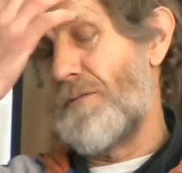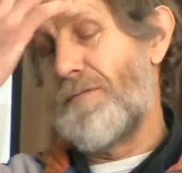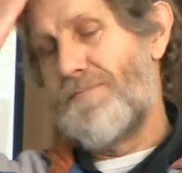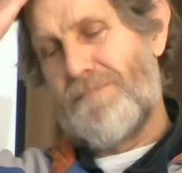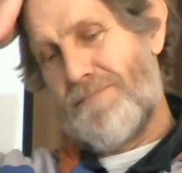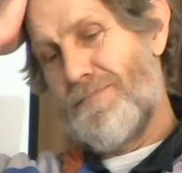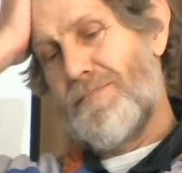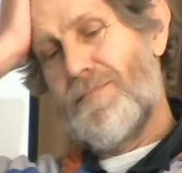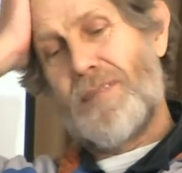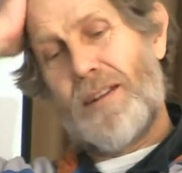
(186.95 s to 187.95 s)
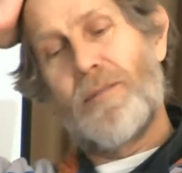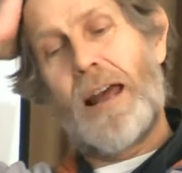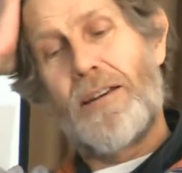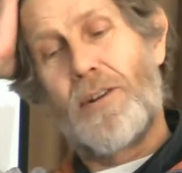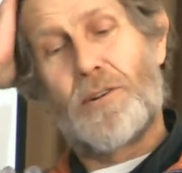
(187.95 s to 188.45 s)
of,
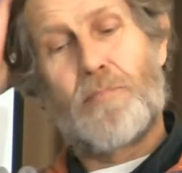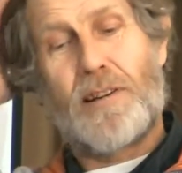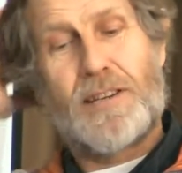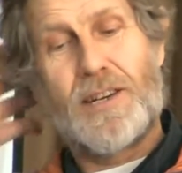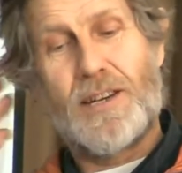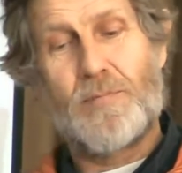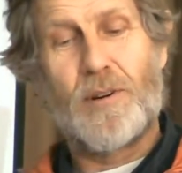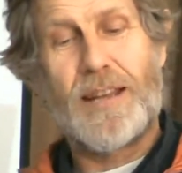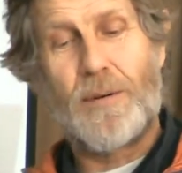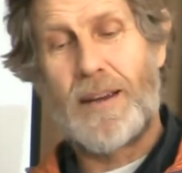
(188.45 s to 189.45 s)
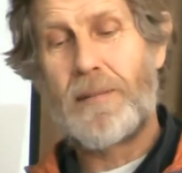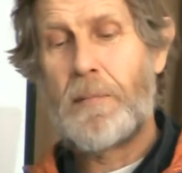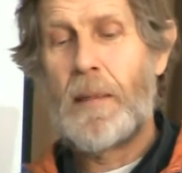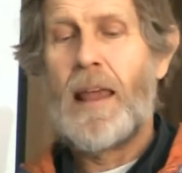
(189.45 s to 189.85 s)
had a lot of prestige, put it that way.